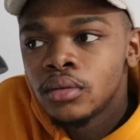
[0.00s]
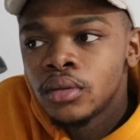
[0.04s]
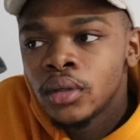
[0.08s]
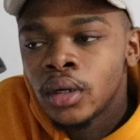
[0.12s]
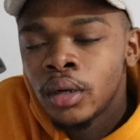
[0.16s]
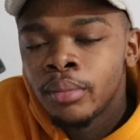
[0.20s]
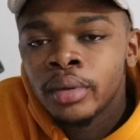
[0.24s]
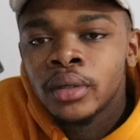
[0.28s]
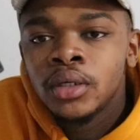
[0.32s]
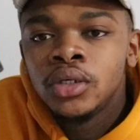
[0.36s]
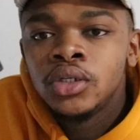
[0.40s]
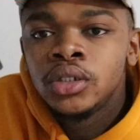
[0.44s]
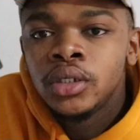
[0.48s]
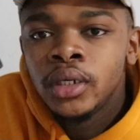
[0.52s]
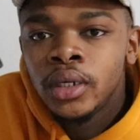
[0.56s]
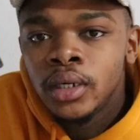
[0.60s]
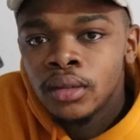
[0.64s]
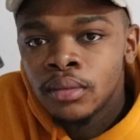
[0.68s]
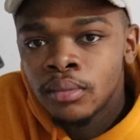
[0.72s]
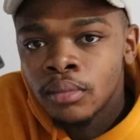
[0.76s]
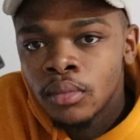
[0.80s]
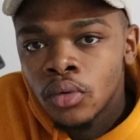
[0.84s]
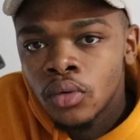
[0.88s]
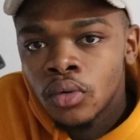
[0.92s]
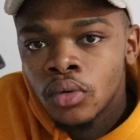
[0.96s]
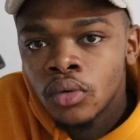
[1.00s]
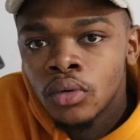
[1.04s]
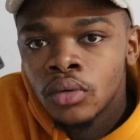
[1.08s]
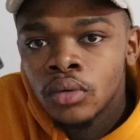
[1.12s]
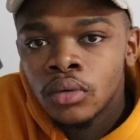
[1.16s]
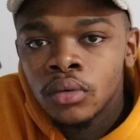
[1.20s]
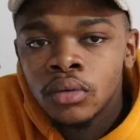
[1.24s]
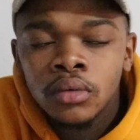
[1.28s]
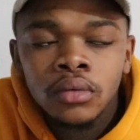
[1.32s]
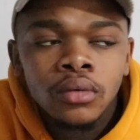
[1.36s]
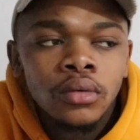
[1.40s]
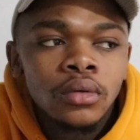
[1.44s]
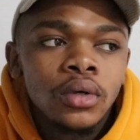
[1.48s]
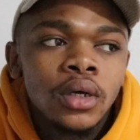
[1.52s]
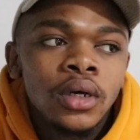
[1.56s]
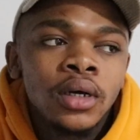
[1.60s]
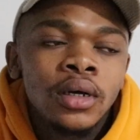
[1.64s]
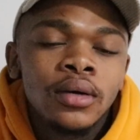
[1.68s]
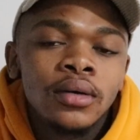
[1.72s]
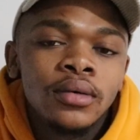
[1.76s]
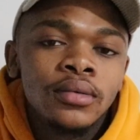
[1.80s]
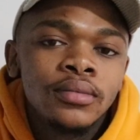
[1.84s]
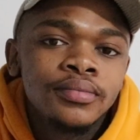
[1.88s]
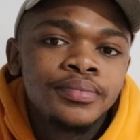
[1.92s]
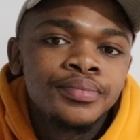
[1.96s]
appreciate more
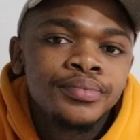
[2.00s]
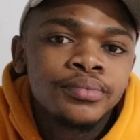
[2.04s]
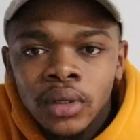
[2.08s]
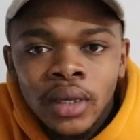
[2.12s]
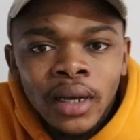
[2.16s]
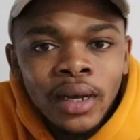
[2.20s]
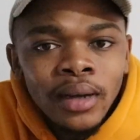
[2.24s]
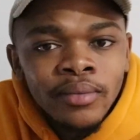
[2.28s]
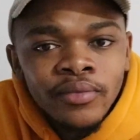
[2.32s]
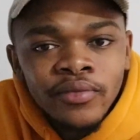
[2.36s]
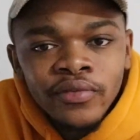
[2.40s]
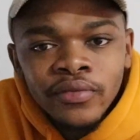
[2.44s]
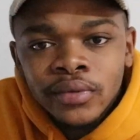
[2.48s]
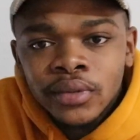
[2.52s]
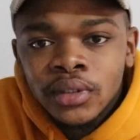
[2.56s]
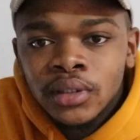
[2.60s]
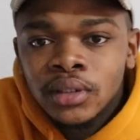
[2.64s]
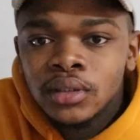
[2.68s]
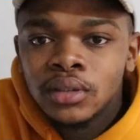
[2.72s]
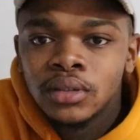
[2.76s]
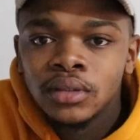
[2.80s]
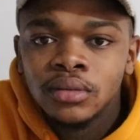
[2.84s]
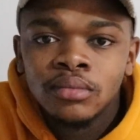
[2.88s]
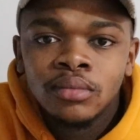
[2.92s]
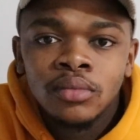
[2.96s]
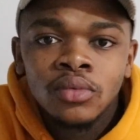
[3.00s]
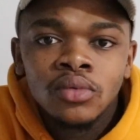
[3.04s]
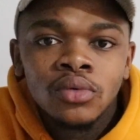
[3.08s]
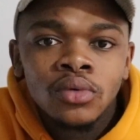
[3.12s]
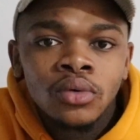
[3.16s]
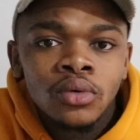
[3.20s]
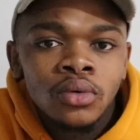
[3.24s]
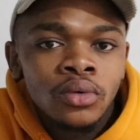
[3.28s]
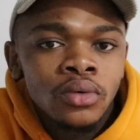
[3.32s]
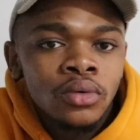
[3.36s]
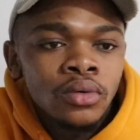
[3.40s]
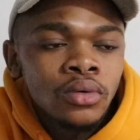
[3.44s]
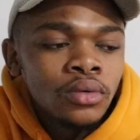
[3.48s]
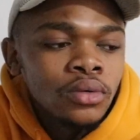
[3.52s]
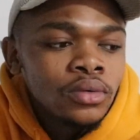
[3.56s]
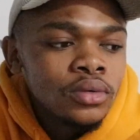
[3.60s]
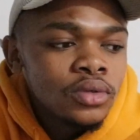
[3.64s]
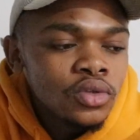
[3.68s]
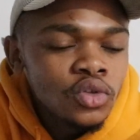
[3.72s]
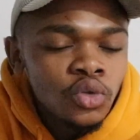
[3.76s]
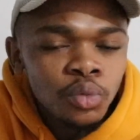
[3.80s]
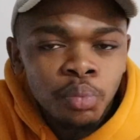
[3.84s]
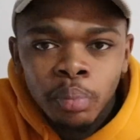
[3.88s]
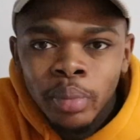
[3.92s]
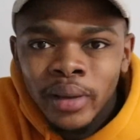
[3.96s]
um, comfort, more
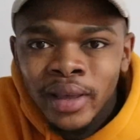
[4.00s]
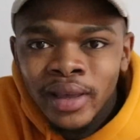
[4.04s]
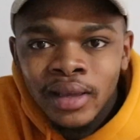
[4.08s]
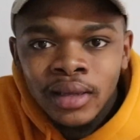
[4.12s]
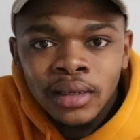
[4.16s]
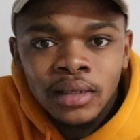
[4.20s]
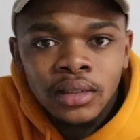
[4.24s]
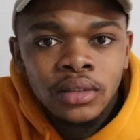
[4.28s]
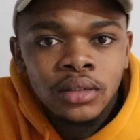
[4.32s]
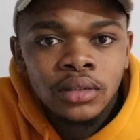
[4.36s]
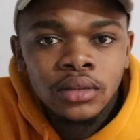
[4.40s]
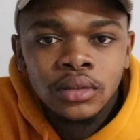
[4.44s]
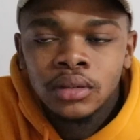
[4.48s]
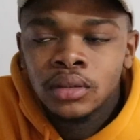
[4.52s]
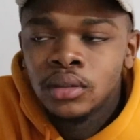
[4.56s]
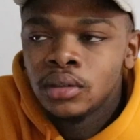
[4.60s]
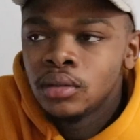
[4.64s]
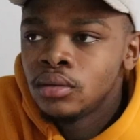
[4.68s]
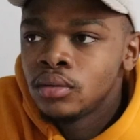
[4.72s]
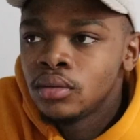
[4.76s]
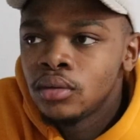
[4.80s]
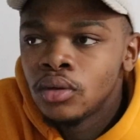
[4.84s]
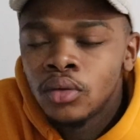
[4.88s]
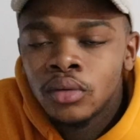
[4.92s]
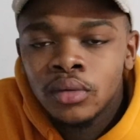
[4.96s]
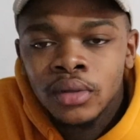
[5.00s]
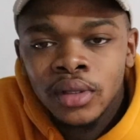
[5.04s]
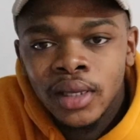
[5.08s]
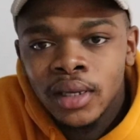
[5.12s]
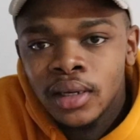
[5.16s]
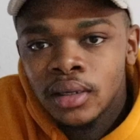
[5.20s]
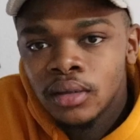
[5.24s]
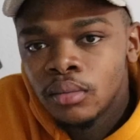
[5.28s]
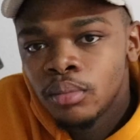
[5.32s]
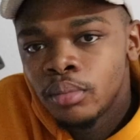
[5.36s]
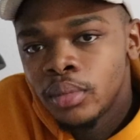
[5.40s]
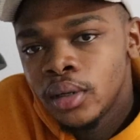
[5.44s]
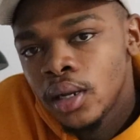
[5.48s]
space and all that.